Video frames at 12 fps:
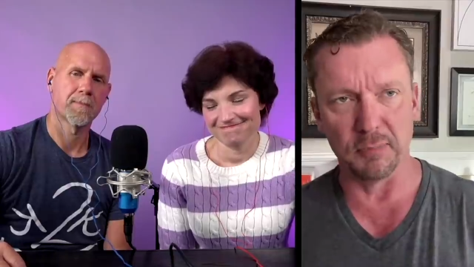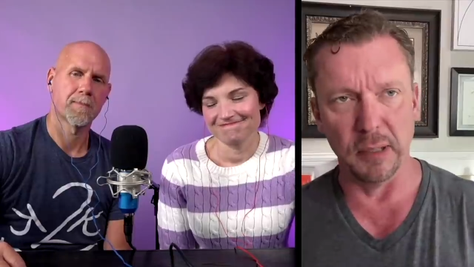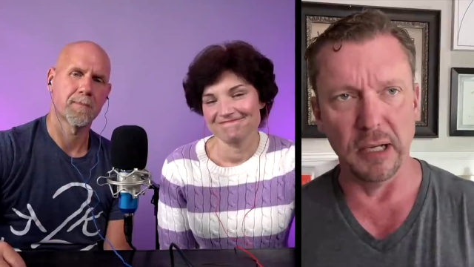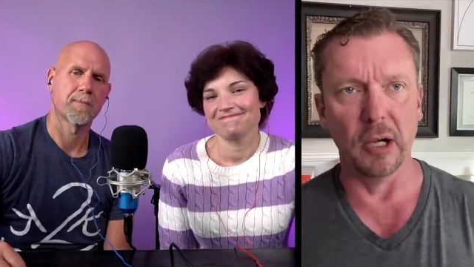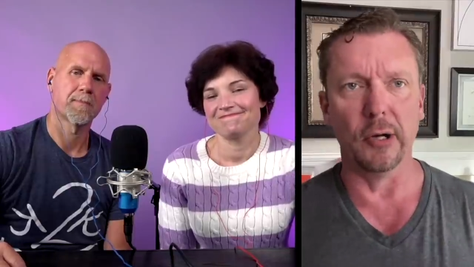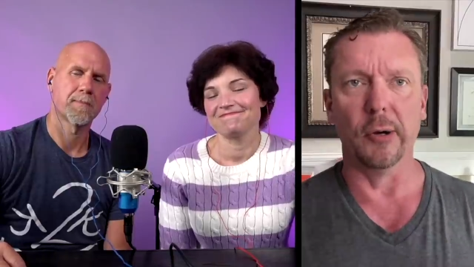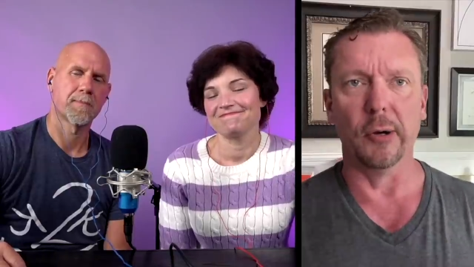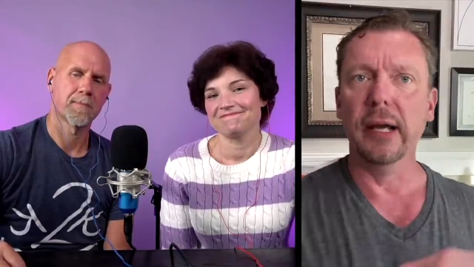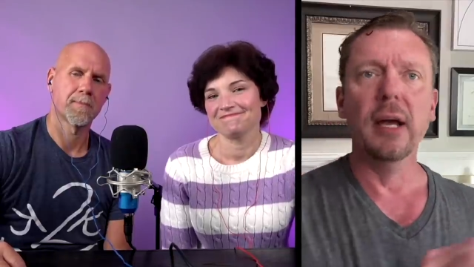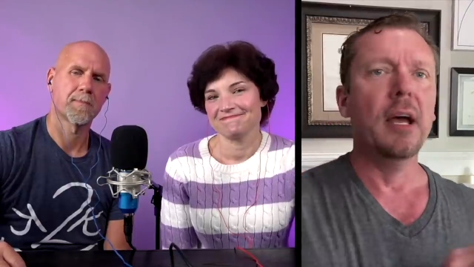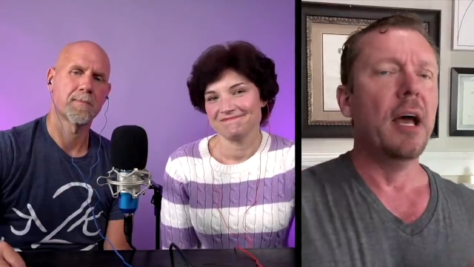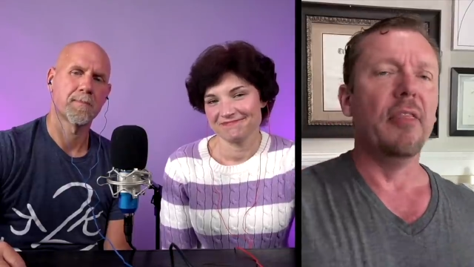Speaker 1: be hungry.
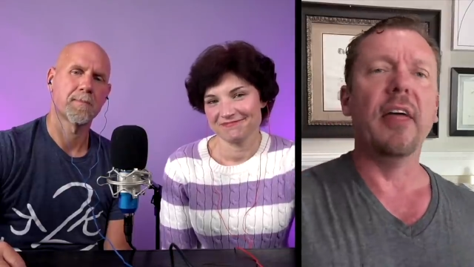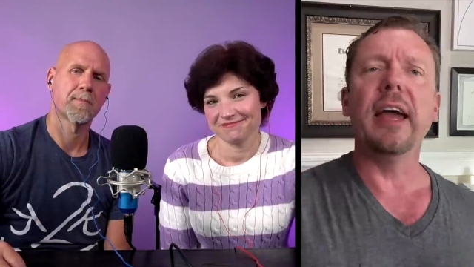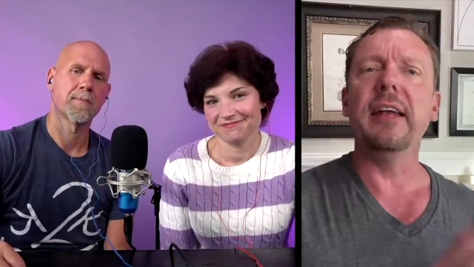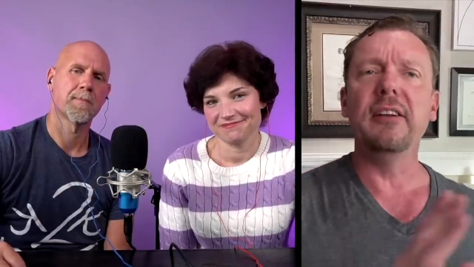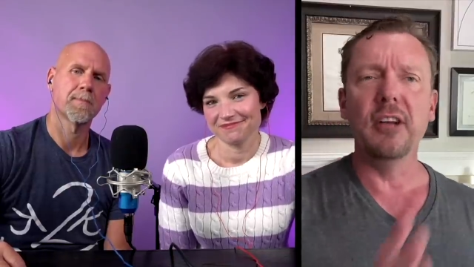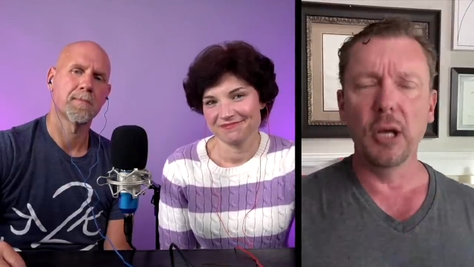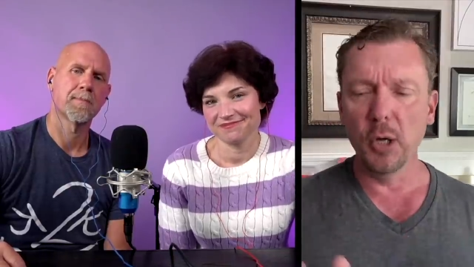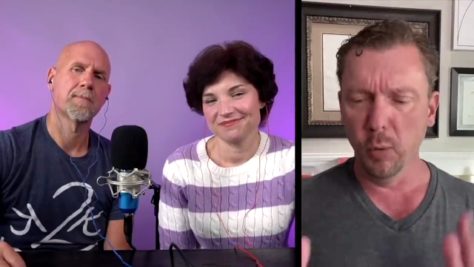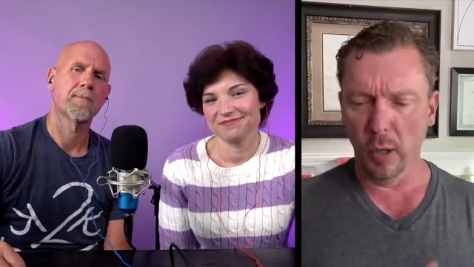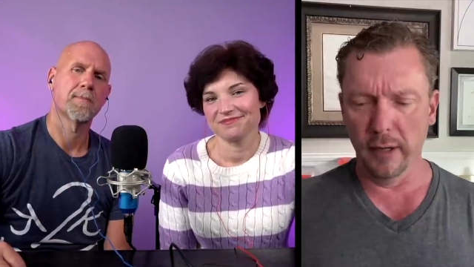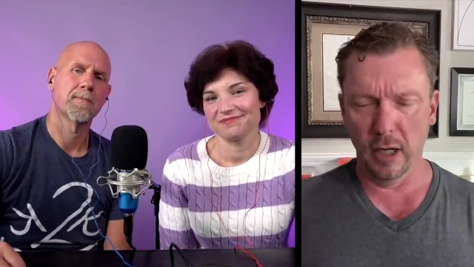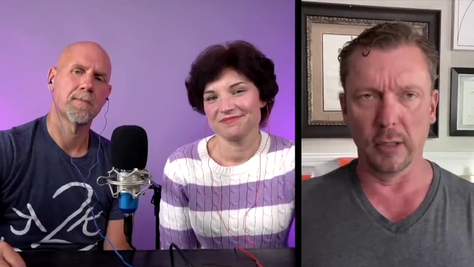They knew what
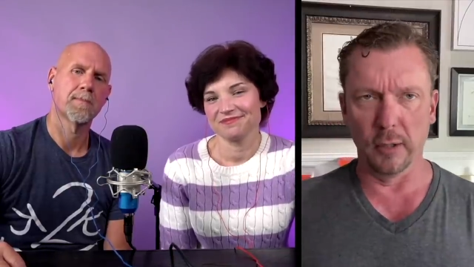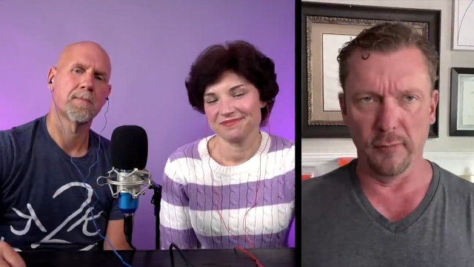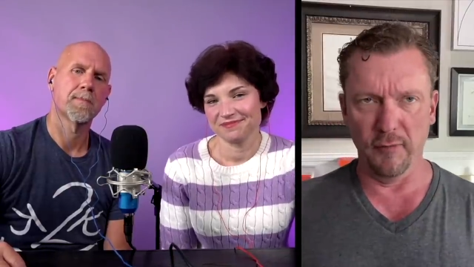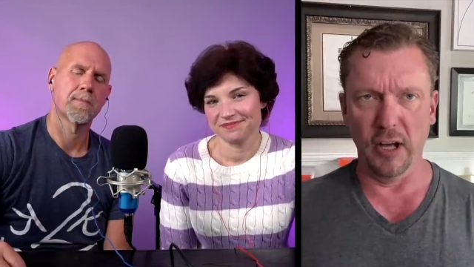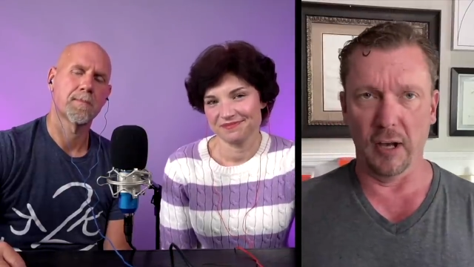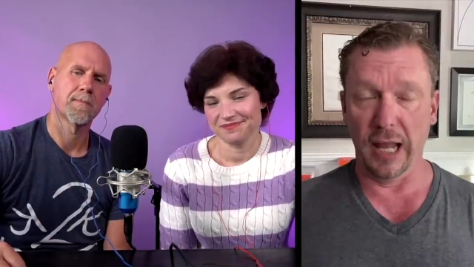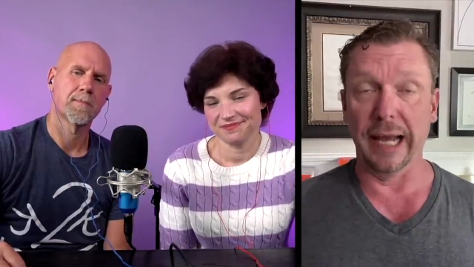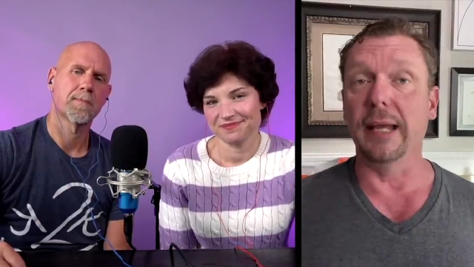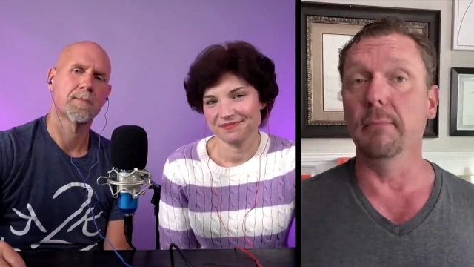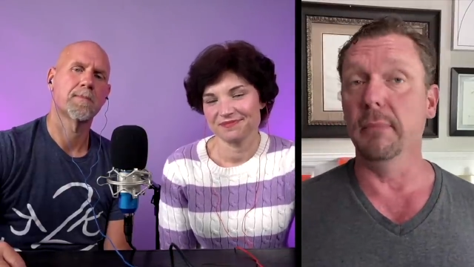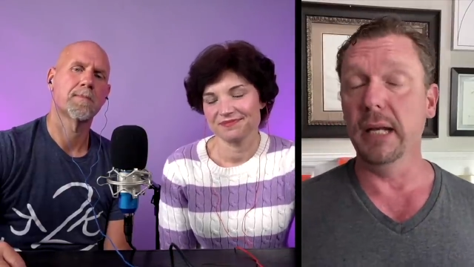hunger felt like, and many